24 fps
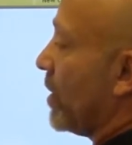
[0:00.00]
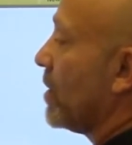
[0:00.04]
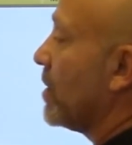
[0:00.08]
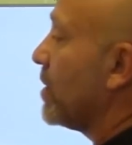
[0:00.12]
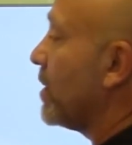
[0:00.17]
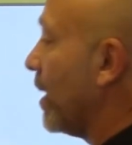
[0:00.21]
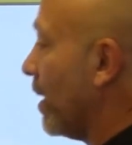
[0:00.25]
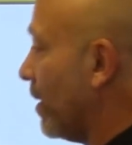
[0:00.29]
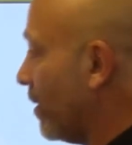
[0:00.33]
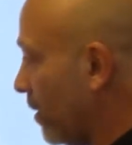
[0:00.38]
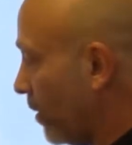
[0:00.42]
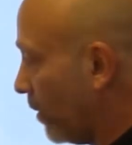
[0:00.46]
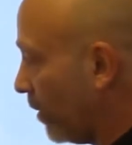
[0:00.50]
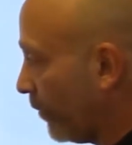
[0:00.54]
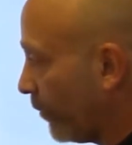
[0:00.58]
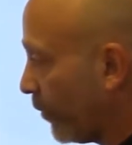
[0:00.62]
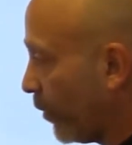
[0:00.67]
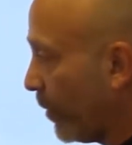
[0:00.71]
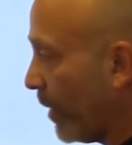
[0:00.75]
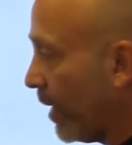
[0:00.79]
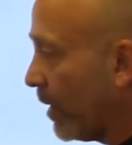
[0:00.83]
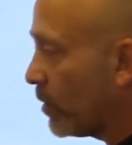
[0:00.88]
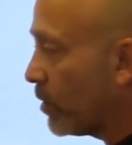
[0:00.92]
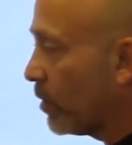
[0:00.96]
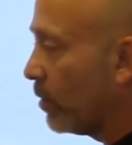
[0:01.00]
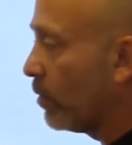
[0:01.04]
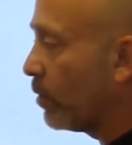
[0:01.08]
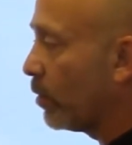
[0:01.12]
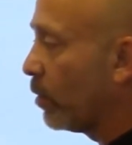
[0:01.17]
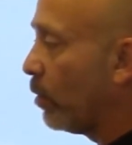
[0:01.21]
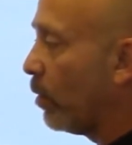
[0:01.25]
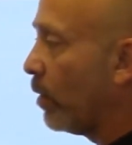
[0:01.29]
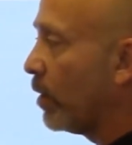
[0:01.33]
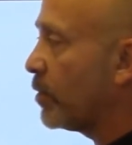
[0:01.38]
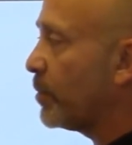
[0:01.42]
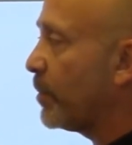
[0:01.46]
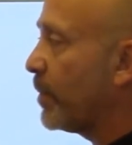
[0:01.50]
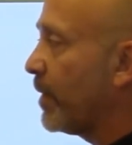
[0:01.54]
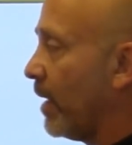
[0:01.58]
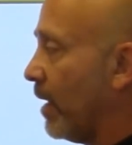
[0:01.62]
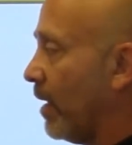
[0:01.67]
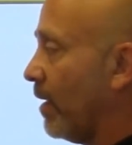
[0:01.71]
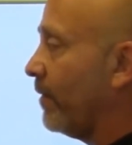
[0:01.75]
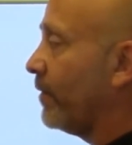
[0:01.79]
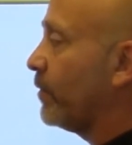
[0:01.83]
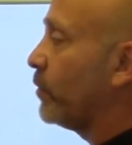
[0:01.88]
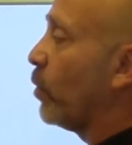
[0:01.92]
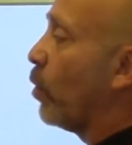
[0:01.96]
send their information through
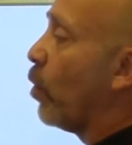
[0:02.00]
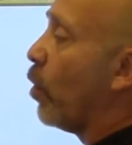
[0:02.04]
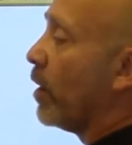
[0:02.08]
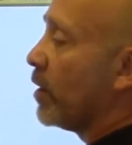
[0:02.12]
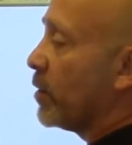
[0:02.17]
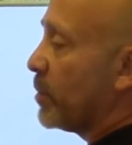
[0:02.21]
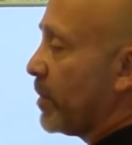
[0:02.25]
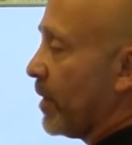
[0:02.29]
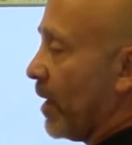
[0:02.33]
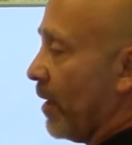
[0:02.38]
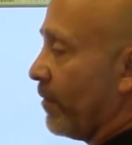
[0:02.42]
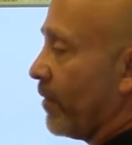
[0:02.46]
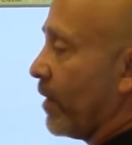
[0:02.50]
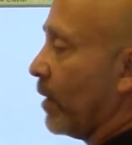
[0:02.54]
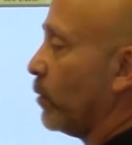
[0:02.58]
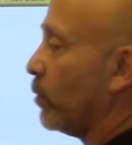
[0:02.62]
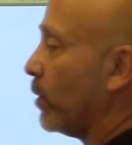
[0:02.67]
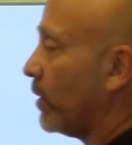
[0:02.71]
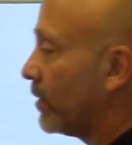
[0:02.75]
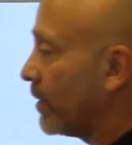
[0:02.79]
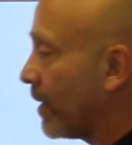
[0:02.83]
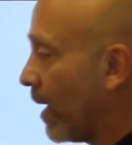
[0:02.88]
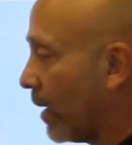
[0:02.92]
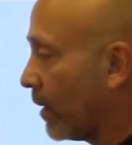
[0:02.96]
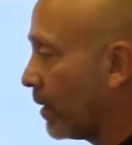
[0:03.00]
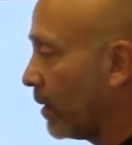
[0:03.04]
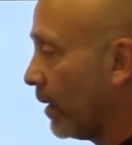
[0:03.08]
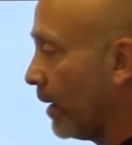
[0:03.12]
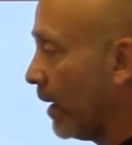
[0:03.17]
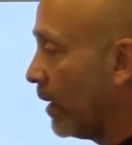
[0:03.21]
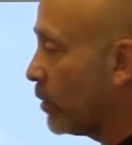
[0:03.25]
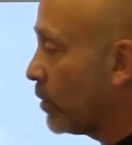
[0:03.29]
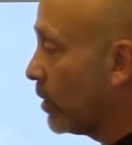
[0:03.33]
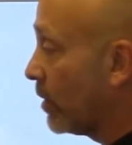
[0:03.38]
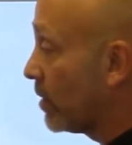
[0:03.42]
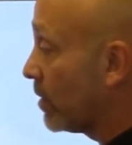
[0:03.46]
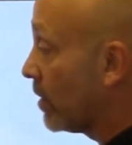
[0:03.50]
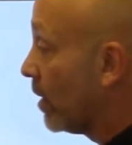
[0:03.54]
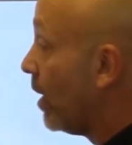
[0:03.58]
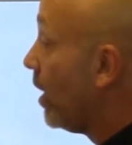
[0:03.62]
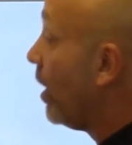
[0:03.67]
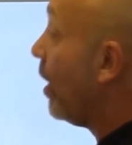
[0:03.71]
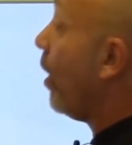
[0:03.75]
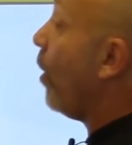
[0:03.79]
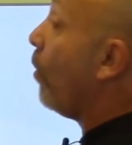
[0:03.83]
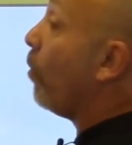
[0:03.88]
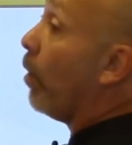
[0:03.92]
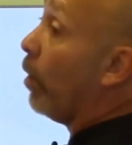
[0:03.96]
ospf, so ospf can do its calculations.
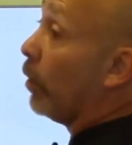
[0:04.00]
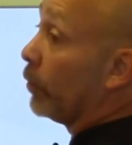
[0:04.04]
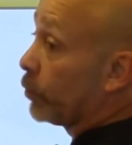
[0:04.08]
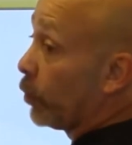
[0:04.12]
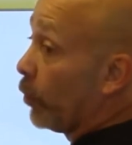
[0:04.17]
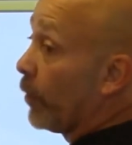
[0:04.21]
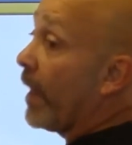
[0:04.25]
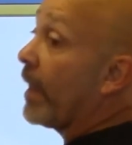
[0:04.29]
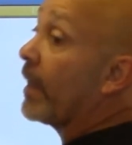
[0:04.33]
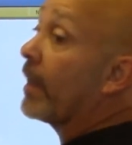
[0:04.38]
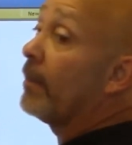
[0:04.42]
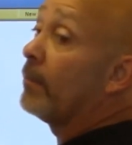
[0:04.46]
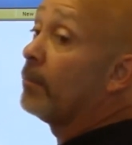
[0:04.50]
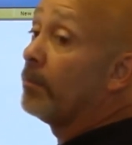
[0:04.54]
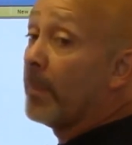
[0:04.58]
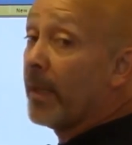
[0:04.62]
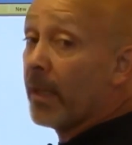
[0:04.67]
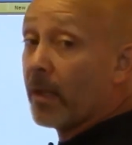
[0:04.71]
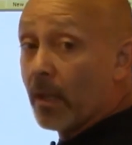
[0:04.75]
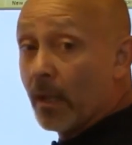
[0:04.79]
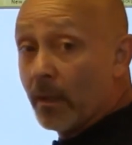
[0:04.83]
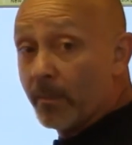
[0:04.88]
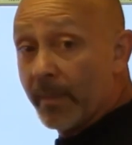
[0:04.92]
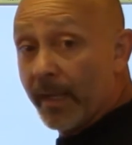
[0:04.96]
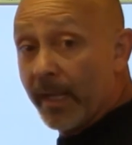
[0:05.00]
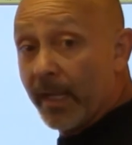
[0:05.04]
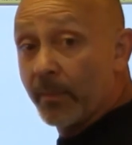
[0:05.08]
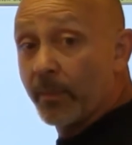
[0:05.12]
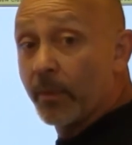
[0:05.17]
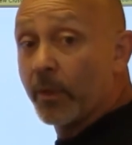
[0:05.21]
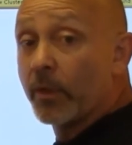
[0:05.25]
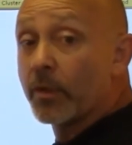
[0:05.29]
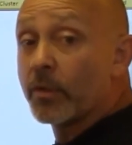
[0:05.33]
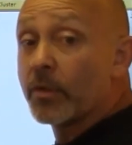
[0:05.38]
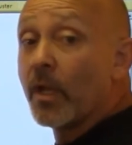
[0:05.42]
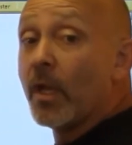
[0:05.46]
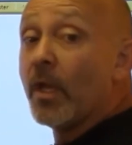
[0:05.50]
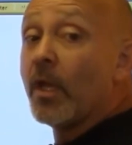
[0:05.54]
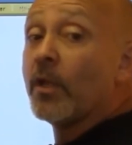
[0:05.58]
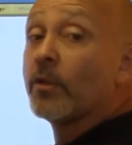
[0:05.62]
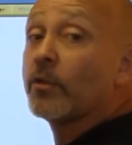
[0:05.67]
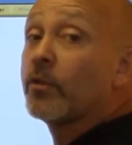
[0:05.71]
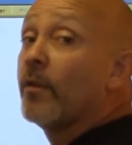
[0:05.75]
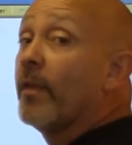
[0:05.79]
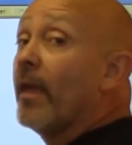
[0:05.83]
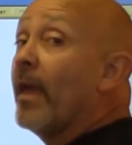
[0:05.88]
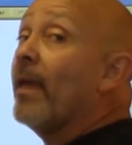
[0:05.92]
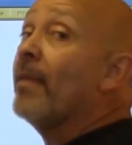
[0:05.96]
Well, so they can become neighbors,
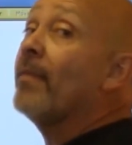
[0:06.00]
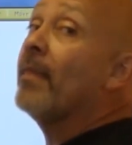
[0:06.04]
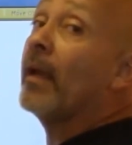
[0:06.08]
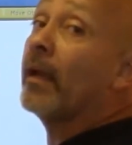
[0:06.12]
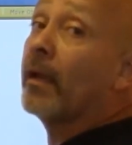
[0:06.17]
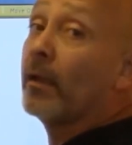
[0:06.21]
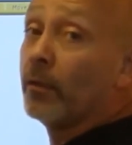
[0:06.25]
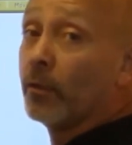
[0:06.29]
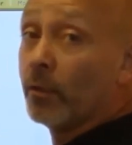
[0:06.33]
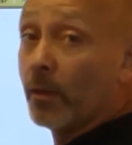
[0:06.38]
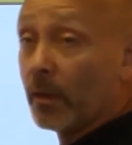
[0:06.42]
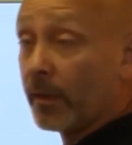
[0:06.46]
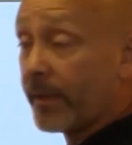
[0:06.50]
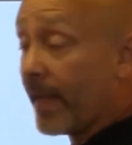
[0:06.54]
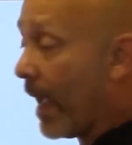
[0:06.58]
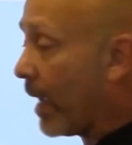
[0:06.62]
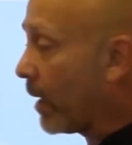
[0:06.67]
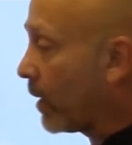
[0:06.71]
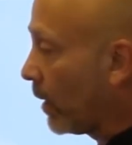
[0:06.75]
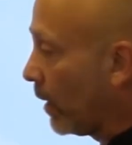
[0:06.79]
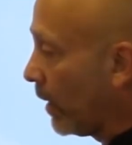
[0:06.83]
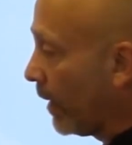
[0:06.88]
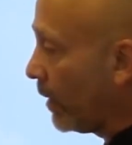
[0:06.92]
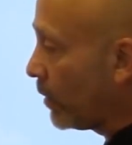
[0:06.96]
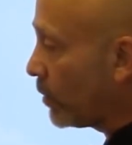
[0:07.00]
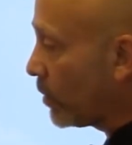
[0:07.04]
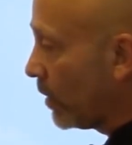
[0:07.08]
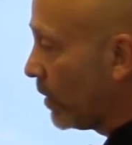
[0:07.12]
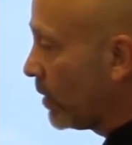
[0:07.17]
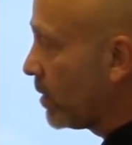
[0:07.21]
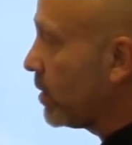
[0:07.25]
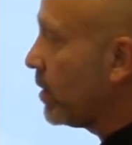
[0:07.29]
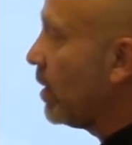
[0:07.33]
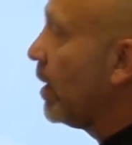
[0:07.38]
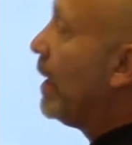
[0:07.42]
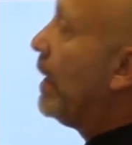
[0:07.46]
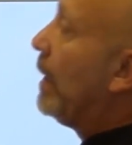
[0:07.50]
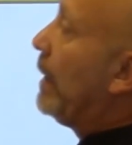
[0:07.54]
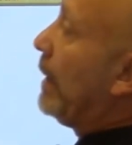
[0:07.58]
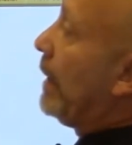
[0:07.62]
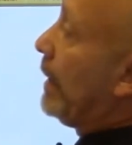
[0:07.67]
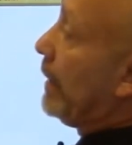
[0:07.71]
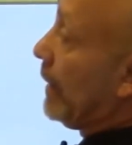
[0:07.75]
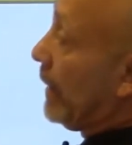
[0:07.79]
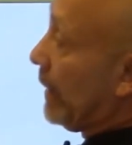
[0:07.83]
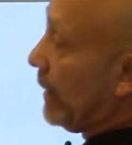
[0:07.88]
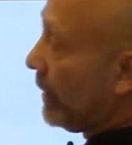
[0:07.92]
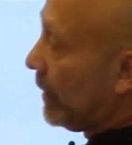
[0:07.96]
so then they can do their calculations,
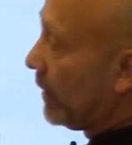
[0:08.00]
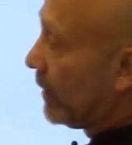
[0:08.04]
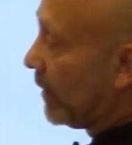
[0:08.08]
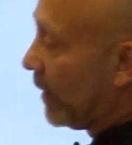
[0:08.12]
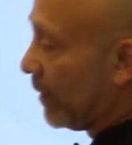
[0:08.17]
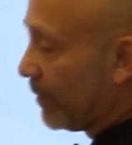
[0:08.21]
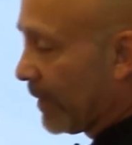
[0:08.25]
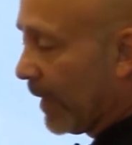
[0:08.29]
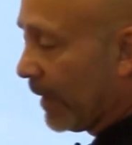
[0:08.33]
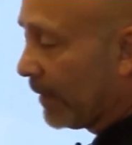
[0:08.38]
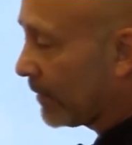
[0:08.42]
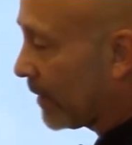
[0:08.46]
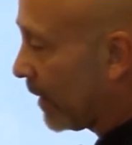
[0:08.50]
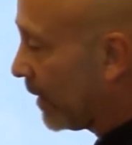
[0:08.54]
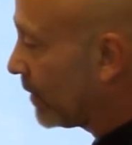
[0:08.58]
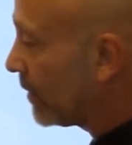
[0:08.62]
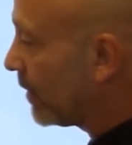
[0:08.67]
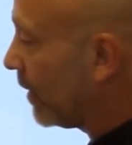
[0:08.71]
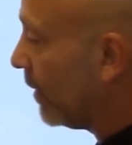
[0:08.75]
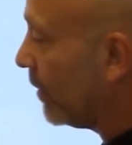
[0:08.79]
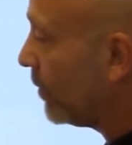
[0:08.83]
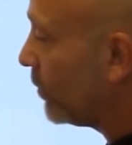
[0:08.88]
and then all the updates get sent.